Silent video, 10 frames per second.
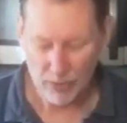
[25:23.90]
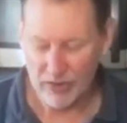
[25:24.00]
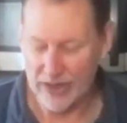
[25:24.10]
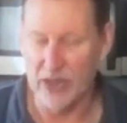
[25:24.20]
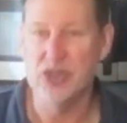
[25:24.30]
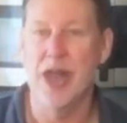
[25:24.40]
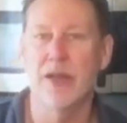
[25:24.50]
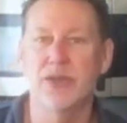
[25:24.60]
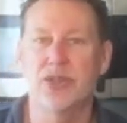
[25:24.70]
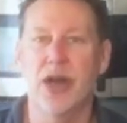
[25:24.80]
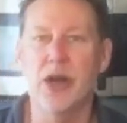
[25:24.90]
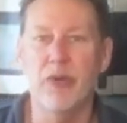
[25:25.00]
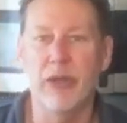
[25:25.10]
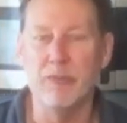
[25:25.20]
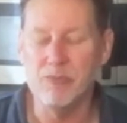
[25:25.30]
providing a challenge to
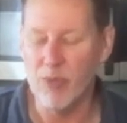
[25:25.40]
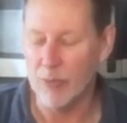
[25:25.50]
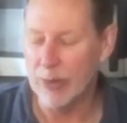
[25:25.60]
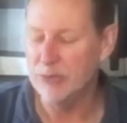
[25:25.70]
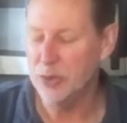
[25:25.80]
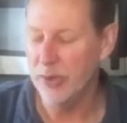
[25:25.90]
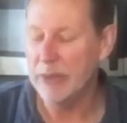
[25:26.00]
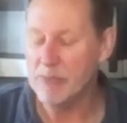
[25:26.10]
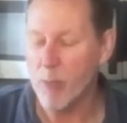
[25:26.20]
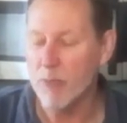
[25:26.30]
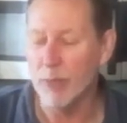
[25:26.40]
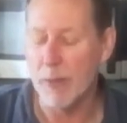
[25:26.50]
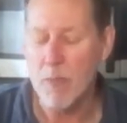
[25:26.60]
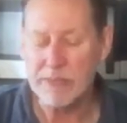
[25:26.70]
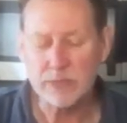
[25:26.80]
talk while, while I'm chewing it,
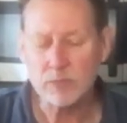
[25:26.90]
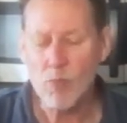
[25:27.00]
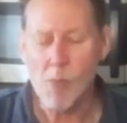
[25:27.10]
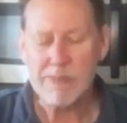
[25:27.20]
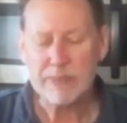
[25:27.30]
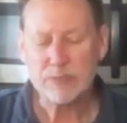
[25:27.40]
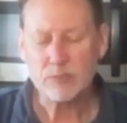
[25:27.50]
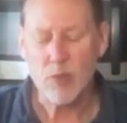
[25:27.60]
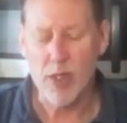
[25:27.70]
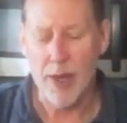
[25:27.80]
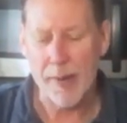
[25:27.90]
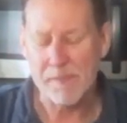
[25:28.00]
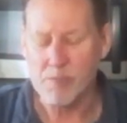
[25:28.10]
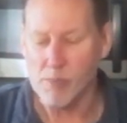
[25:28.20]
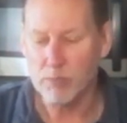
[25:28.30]
but
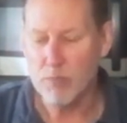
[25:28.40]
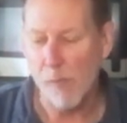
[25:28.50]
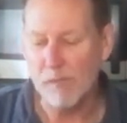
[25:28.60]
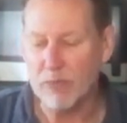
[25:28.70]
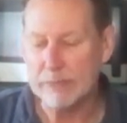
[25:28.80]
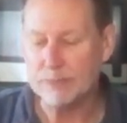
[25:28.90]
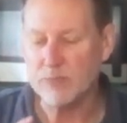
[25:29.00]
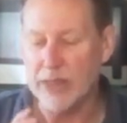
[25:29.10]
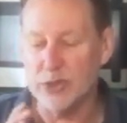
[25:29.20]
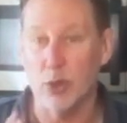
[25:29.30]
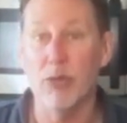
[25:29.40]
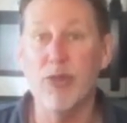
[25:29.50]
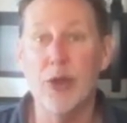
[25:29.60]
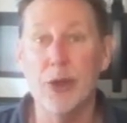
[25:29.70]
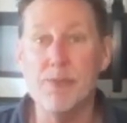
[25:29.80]
um, it's
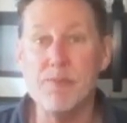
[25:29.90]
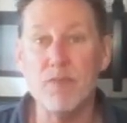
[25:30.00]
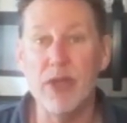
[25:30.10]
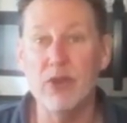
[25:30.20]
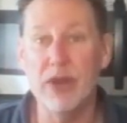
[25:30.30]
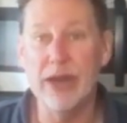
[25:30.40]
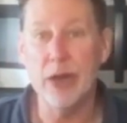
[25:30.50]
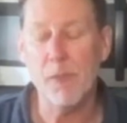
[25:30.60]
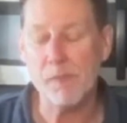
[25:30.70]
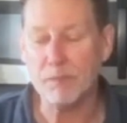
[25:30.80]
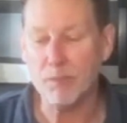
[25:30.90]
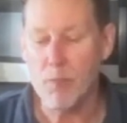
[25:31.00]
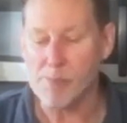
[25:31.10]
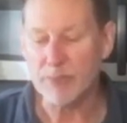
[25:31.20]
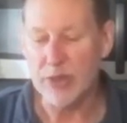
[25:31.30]
earthier than Gruyere.
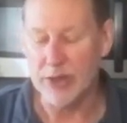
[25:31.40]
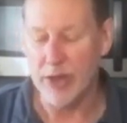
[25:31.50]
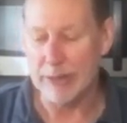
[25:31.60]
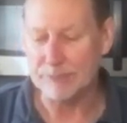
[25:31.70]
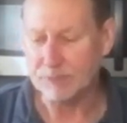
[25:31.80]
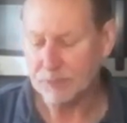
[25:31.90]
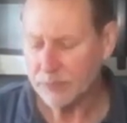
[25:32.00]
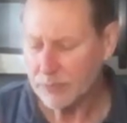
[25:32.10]
It um,